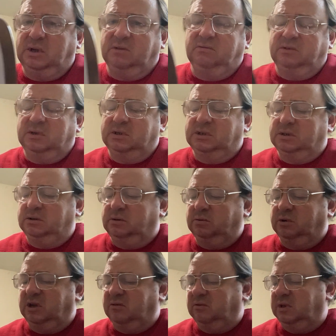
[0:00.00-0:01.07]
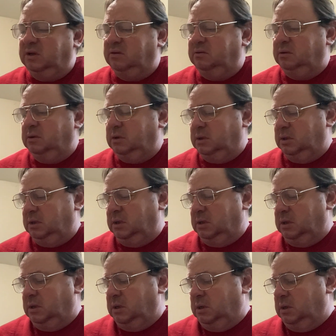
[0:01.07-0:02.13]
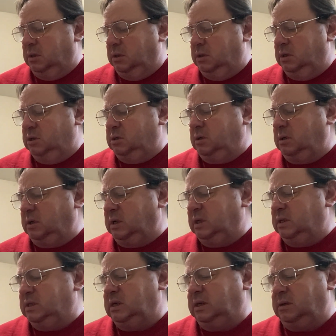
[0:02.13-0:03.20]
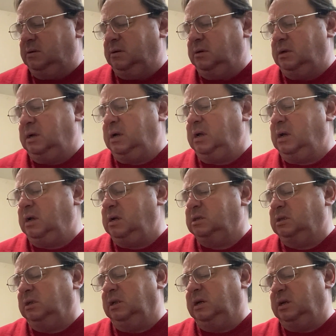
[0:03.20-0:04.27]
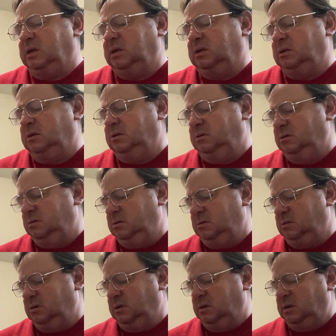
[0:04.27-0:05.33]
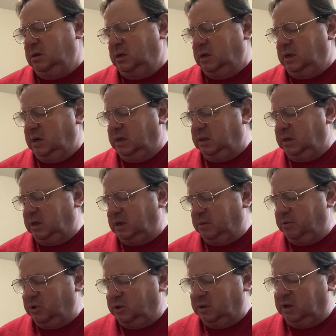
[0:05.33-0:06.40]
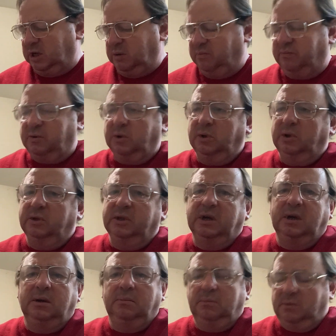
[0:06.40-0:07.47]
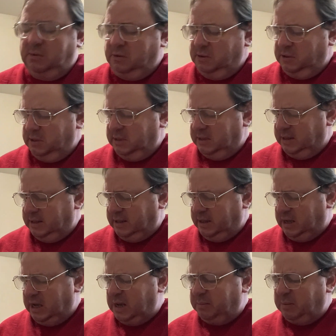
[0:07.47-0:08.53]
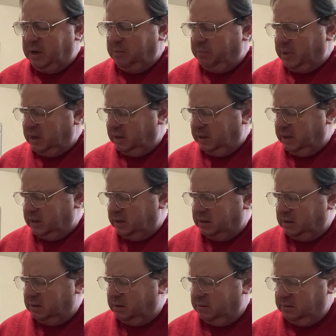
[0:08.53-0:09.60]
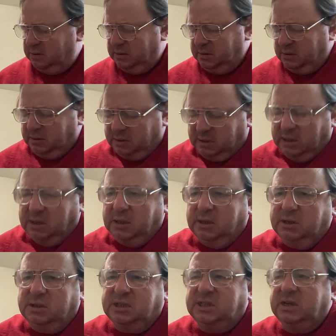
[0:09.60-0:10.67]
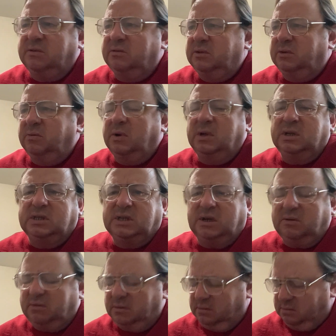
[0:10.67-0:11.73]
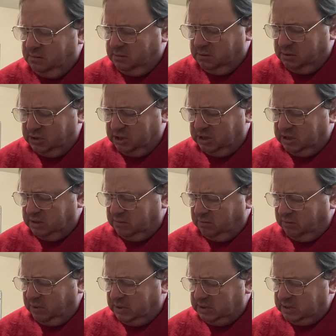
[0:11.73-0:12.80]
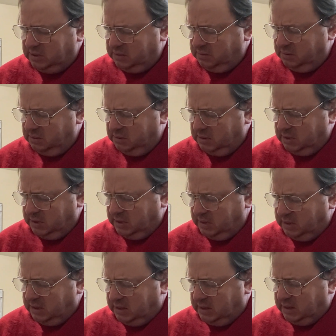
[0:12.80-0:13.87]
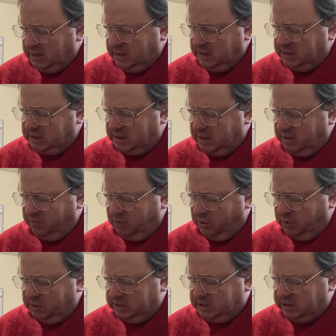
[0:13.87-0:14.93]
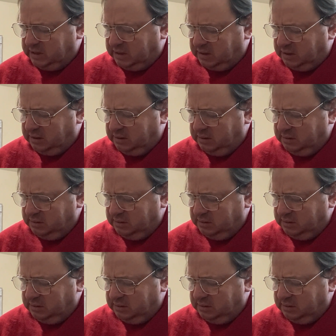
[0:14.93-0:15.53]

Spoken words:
have this, to have 11. That's all I can say. I actually like it. I think I'm gonna keep for a long time. I might buy later 727, G727. It's kind of old style,